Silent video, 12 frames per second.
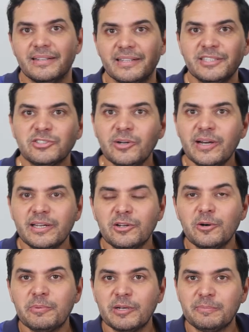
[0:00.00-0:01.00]
Let's go ahead and
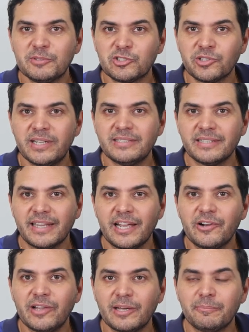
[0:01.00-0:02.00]
open up the Transit
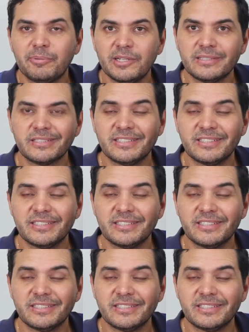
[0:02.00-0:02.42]
Carry-On Plus,